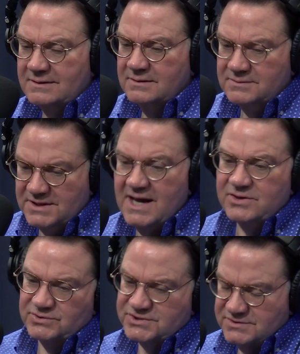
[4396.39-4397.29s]

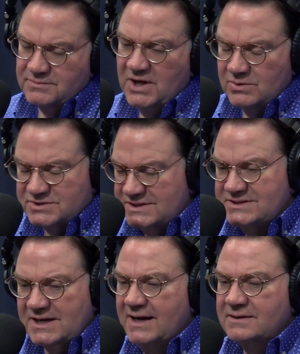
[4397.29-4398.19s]
Daniel's notes
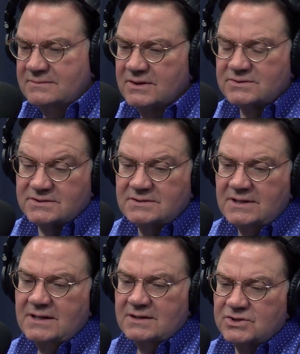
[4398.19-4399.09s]
inside. There's
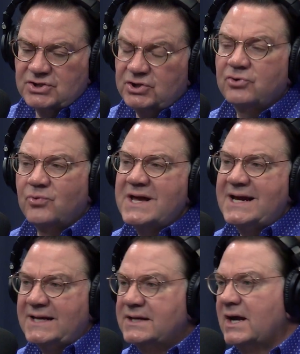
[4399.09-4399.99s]
a good read
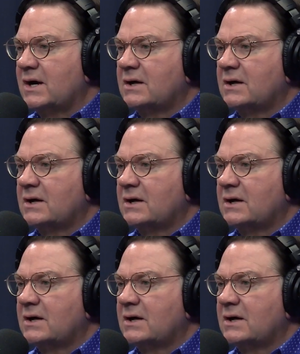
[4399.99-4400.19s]
in there.